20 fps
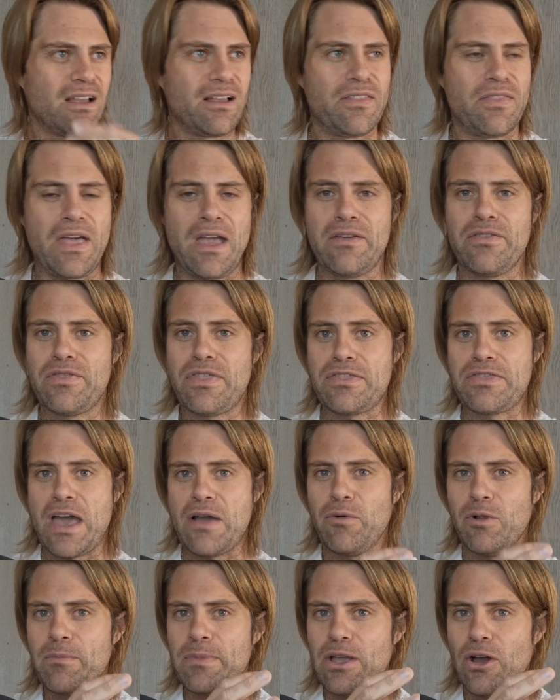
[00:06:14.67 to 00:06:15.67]

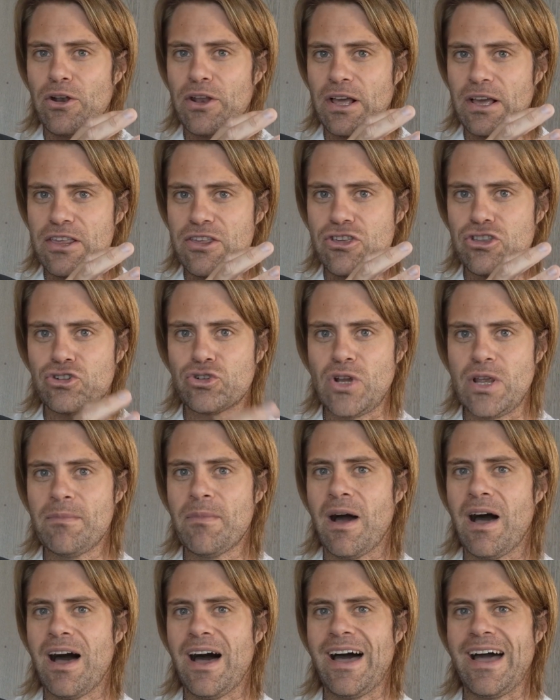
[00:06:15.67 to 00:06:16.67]
they will be on an
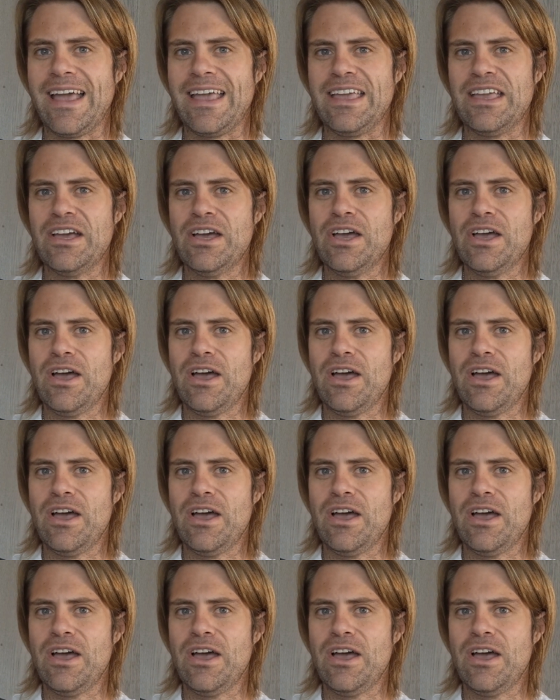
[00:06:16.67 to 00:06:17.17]
extreme high,